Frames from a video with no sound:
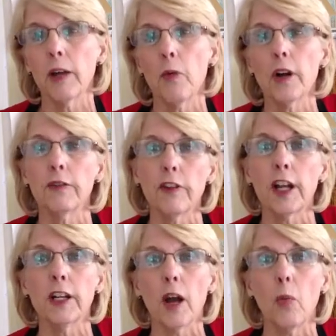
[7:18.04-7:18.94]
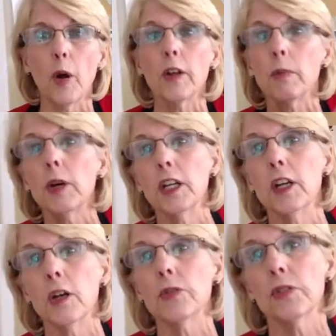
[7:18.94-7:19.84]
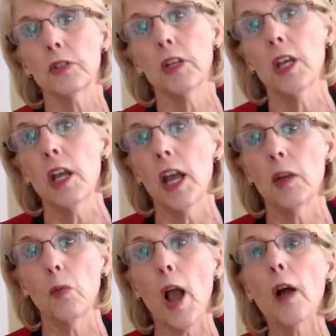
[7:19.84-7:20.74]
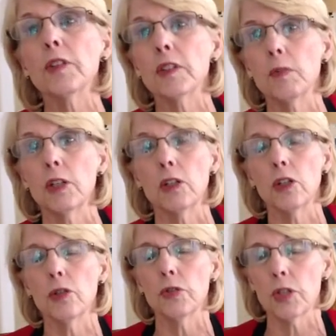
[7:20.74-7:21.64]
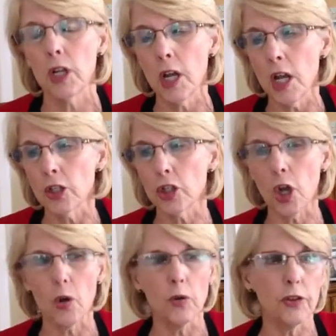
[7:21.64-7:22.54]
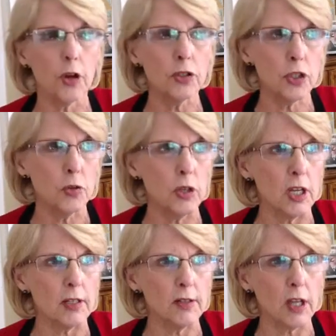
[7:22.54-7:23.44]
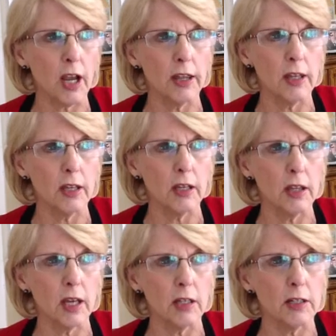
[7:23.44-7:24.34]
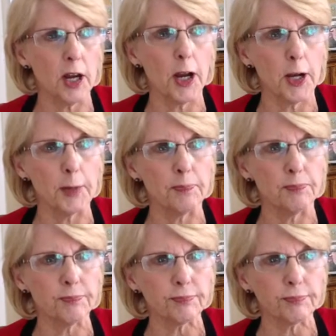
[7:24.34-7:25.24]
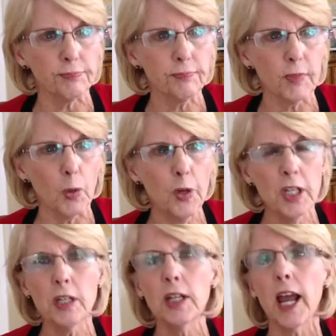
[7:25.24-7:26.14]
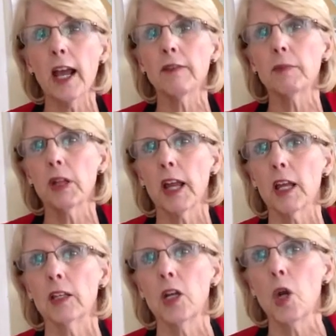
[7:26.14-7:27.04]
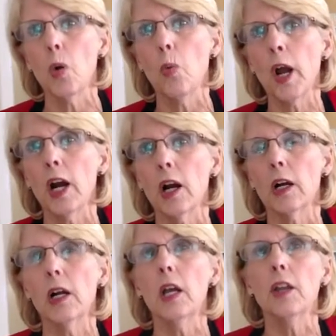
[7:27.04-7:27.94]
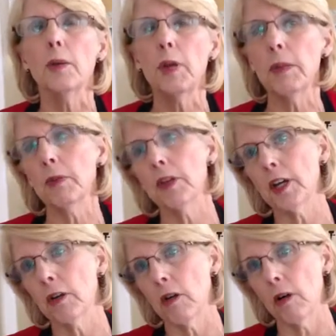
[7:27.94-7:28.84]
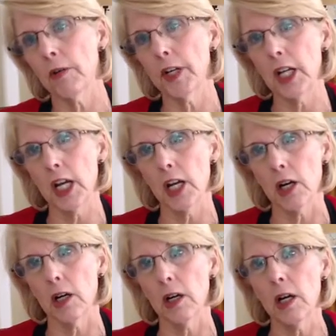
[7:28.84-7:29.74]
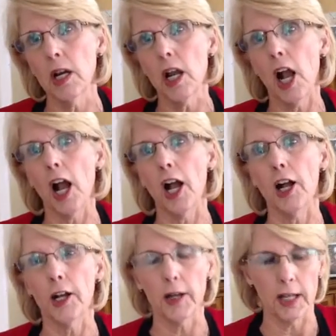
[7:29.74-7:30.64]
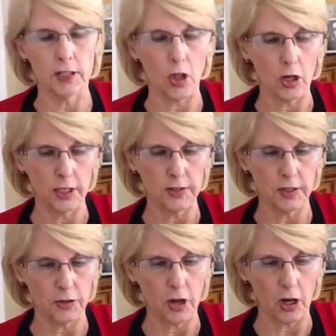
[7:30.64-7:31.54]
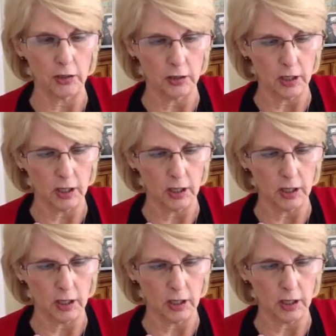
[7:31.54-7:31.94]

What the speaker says: want to find out where the money goes and how it's being used. So those two things, I think that we need to have a plan where the people that are already here, as long as they're not